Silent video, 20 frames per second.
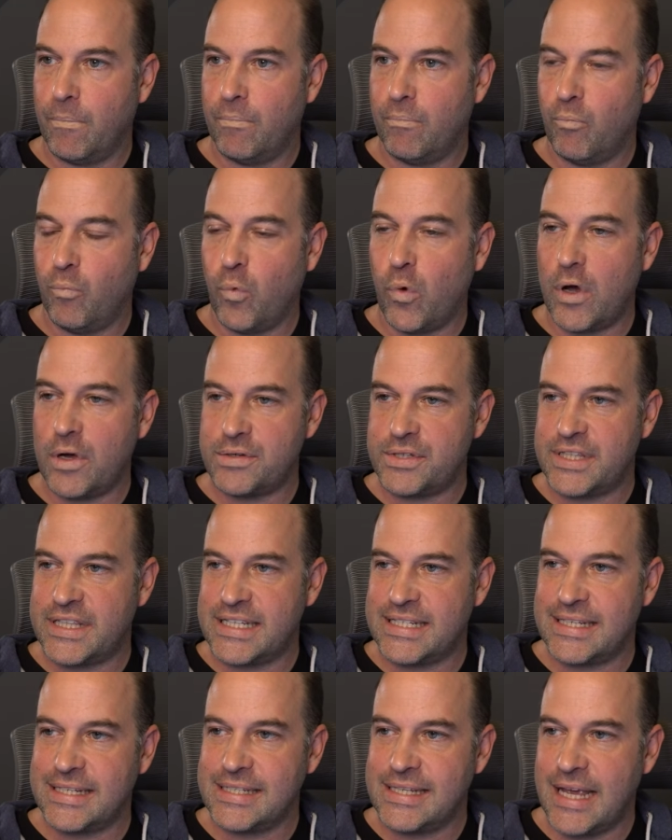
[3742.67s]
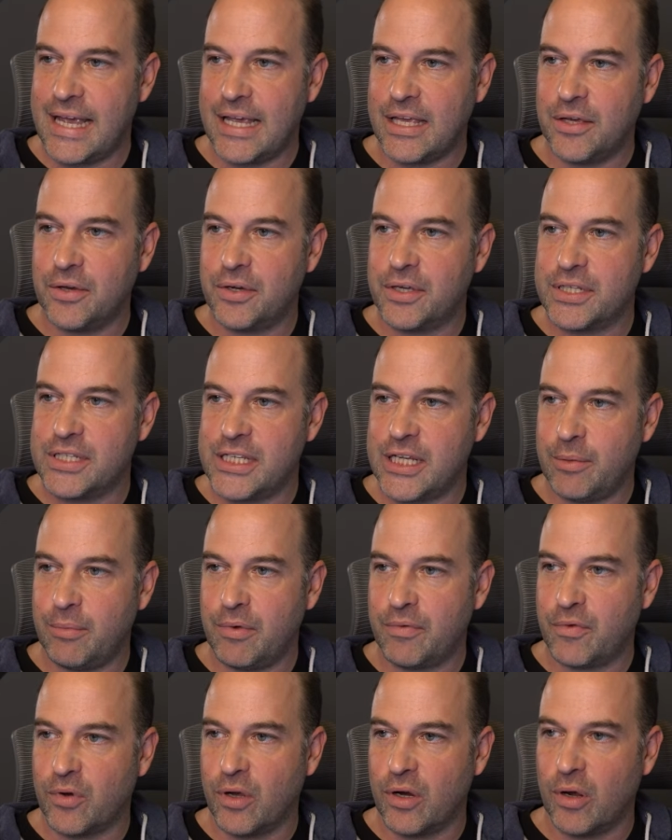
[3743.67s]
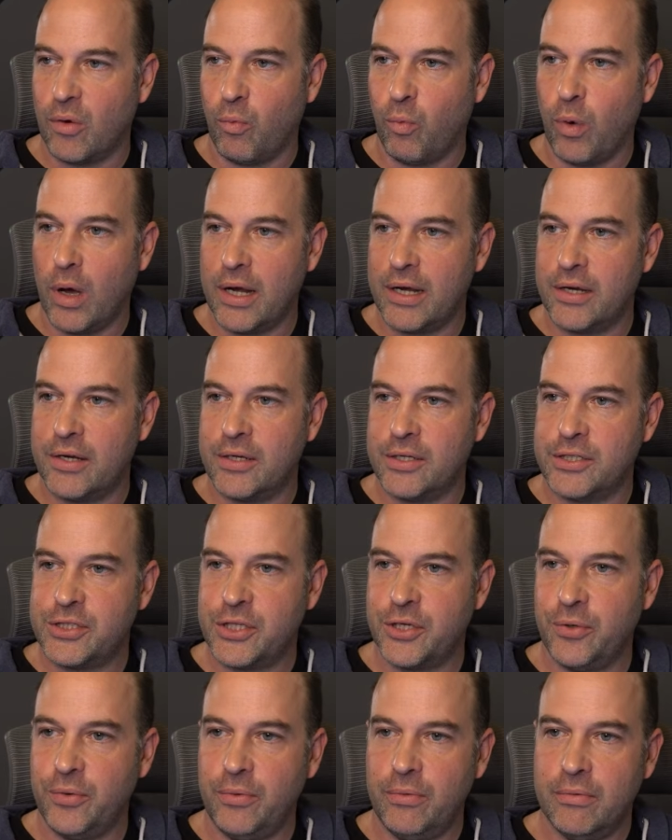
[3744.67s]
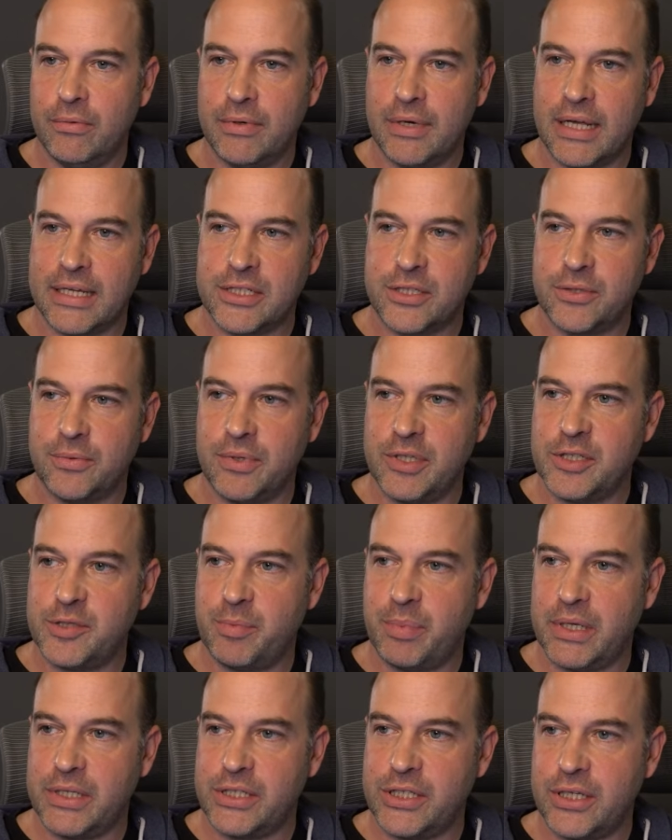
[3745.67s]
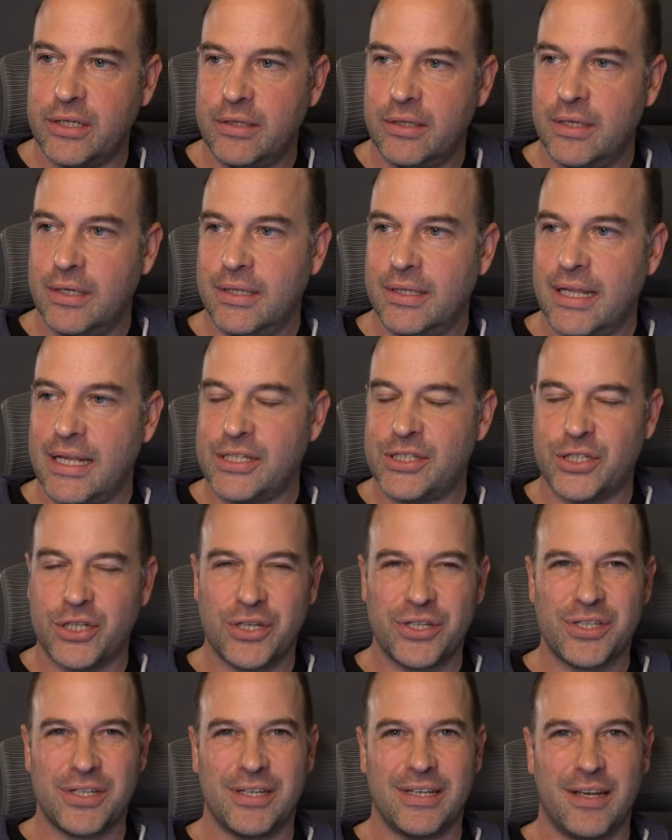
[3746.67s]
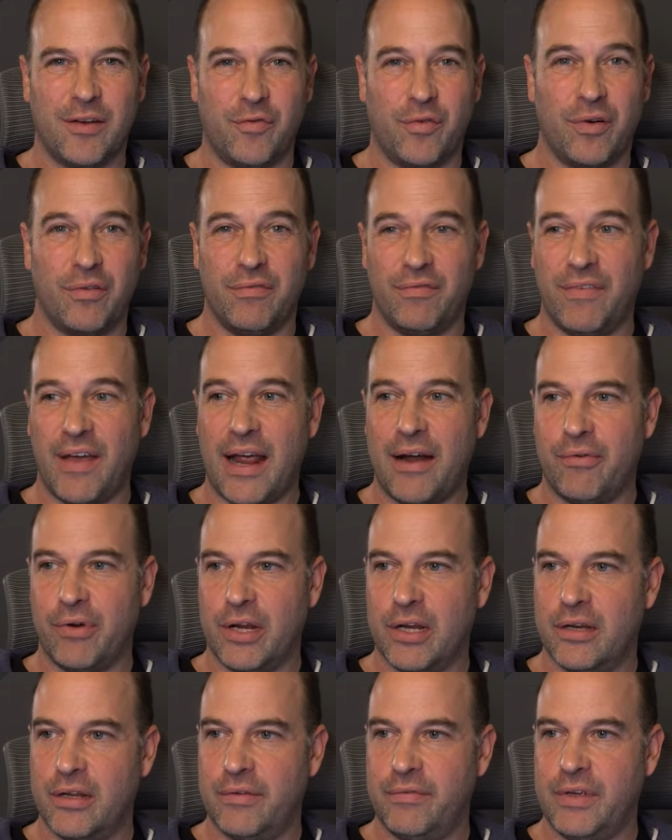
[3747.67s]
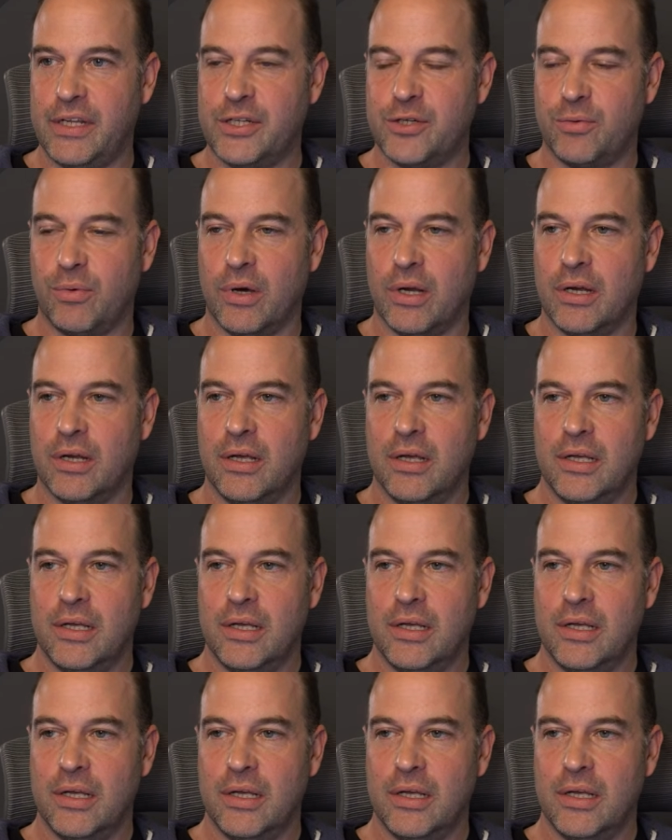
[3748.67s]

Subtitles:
Whilst this is here, you can see we've got a 1 and a 2 next to each picture. That's just a different variant of each one.